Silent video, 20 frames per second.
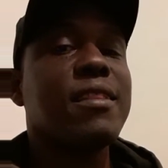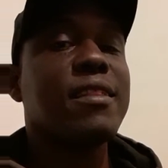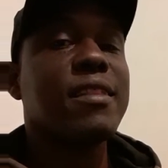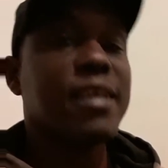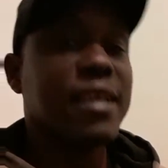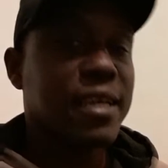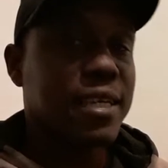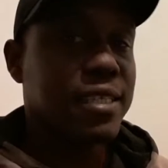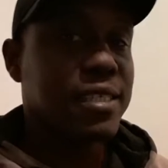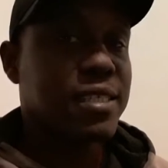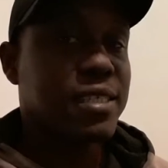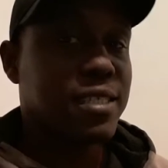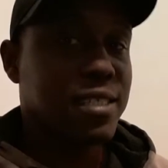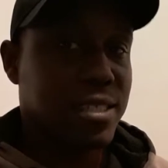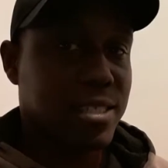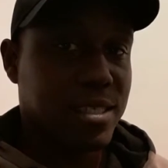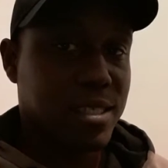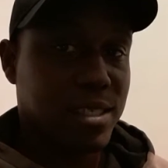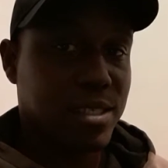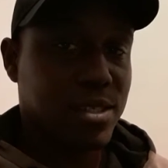this
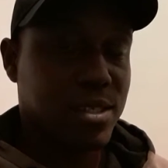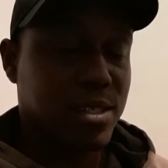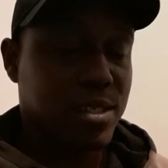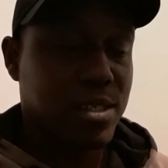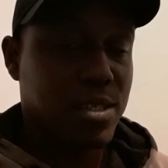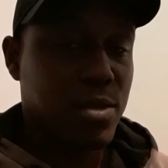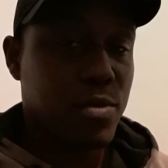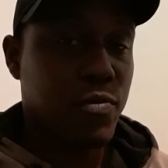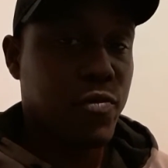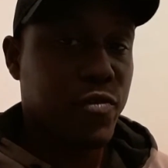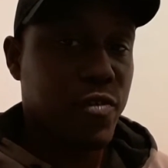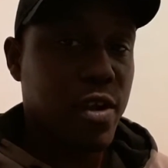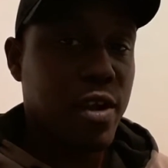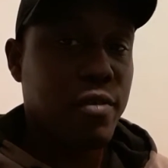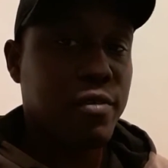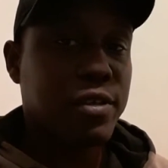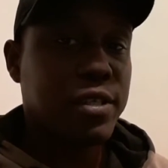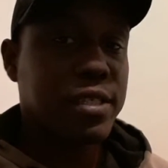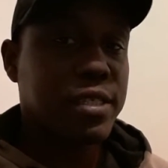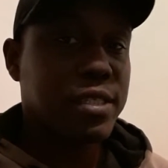is
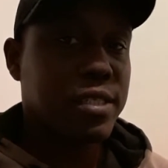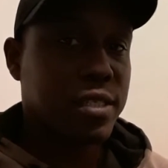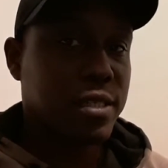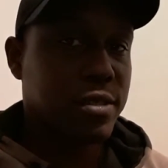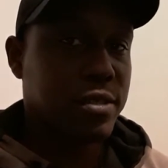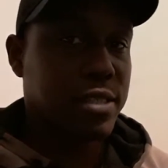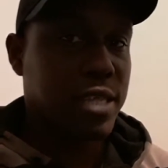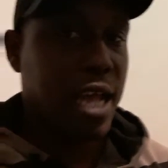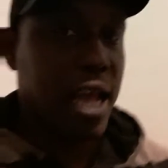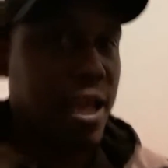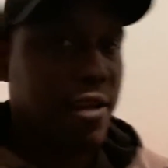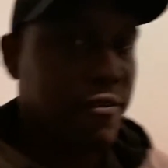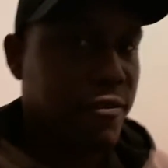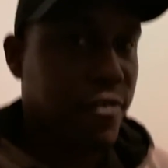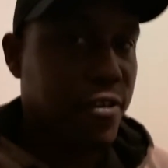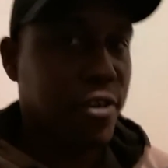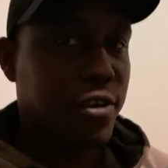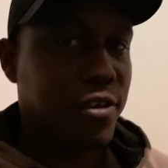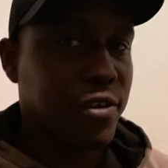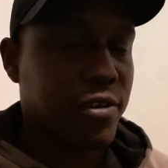very serious. I
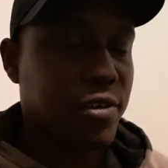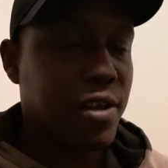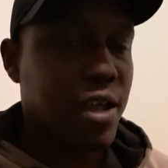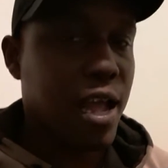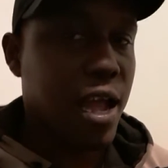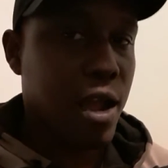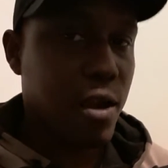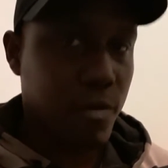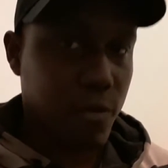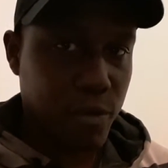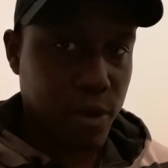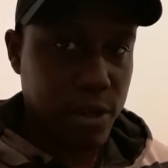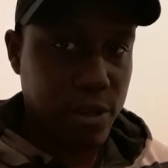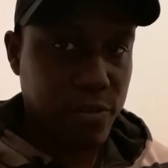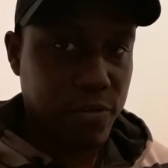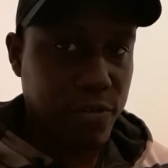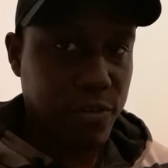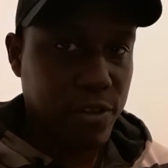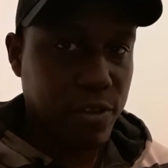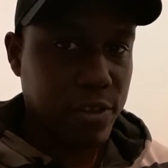really
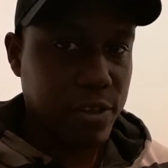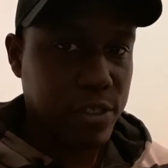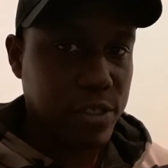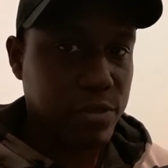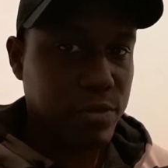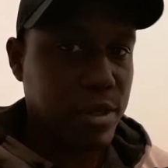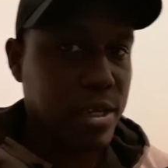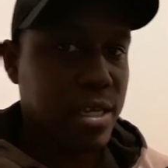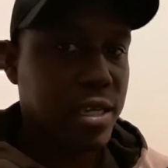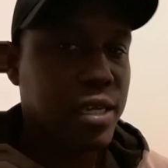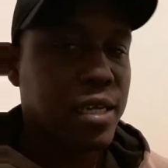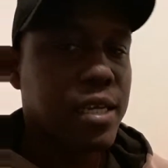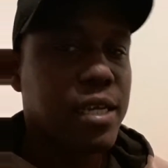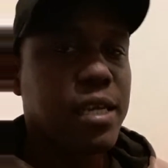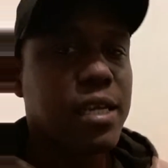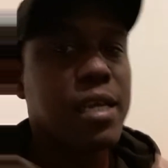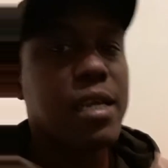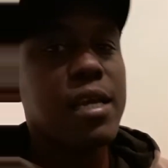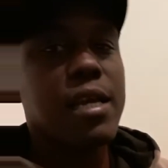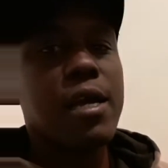feel this way.
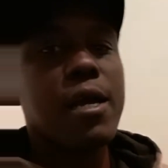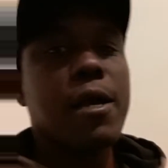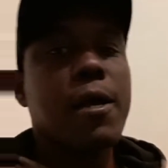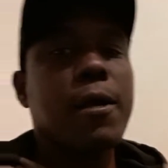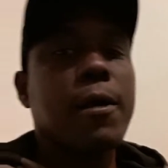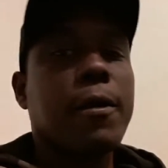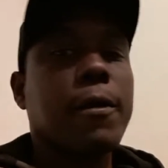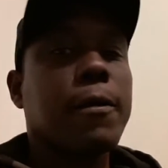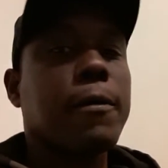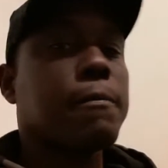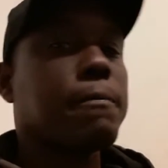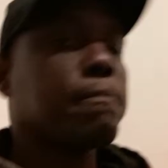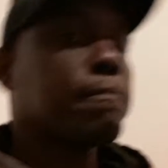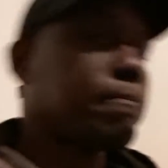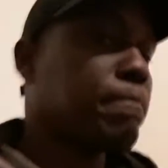I